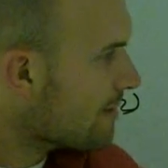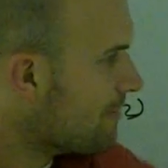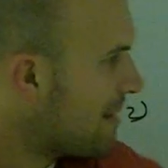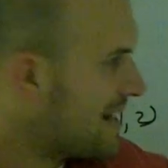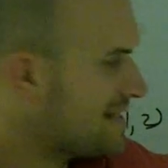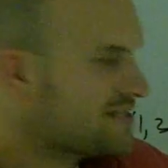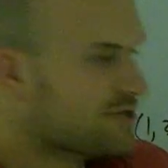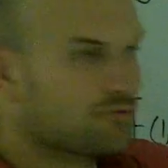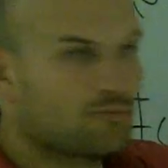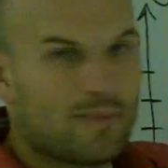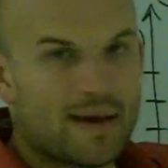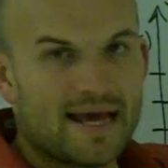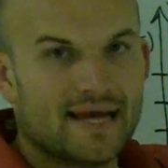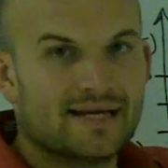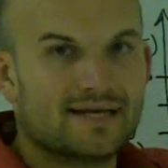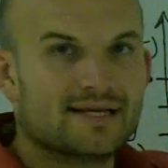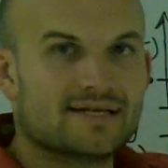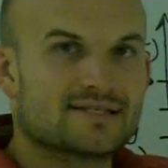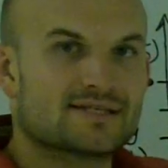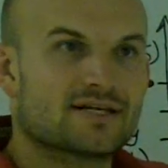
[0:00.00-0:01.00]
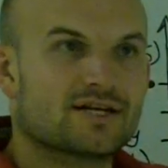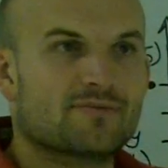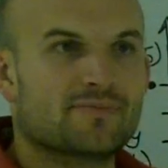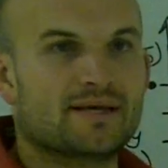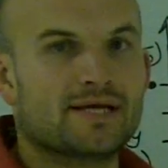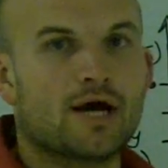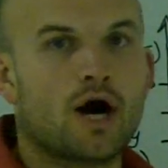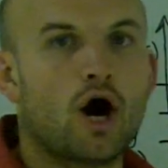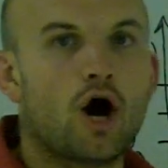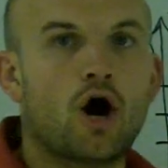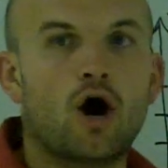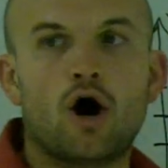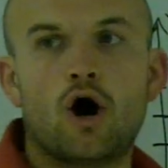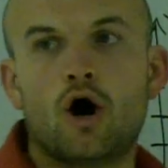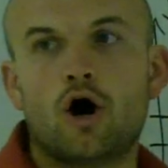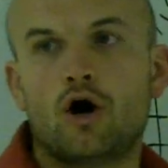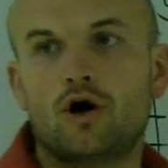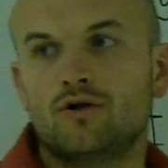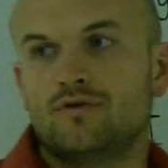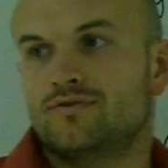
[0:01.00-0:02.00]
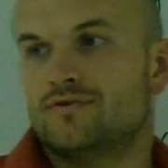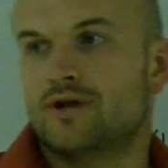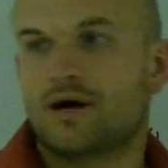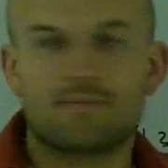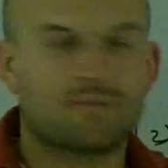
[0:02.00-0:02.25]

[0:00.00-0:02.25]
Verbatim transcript: my domain is going to be all